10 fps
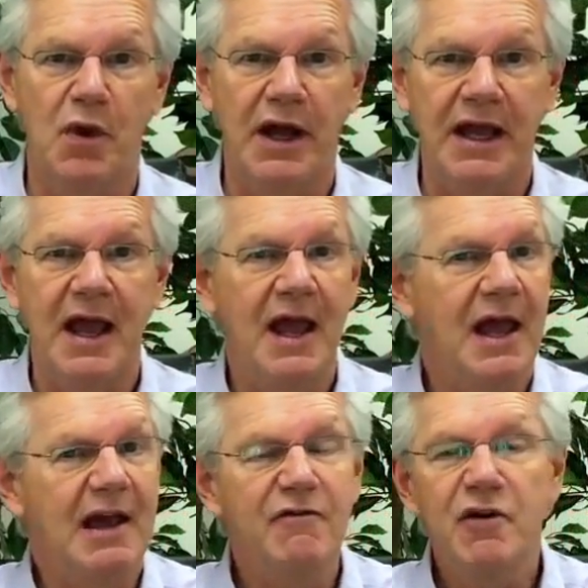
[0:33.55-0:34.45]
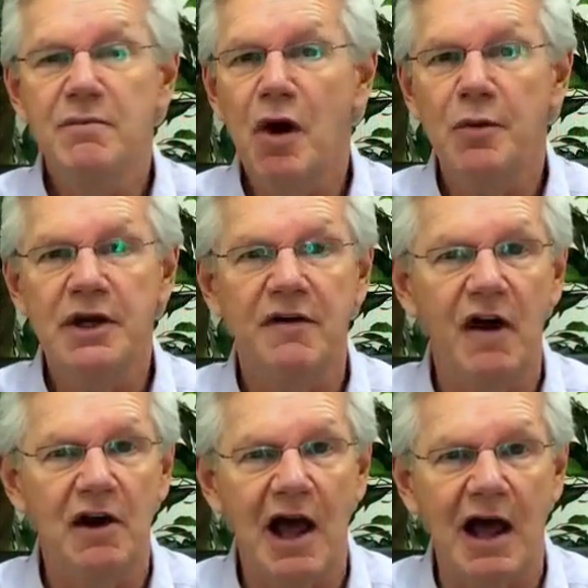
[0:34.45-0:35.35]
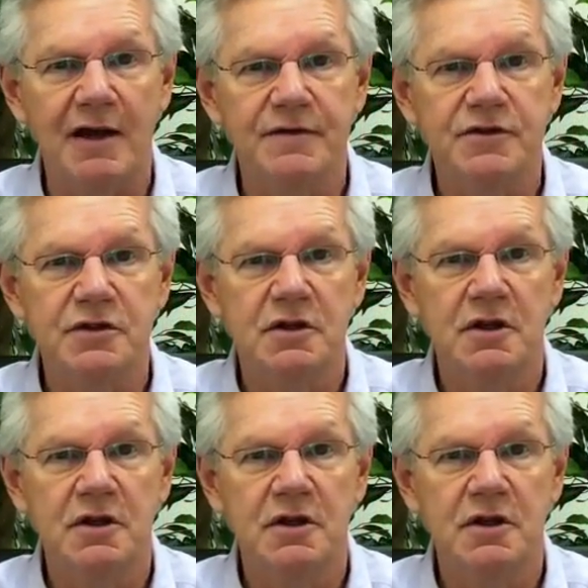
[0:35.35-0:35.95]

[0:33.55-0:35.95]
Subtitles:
way every moment of our lives.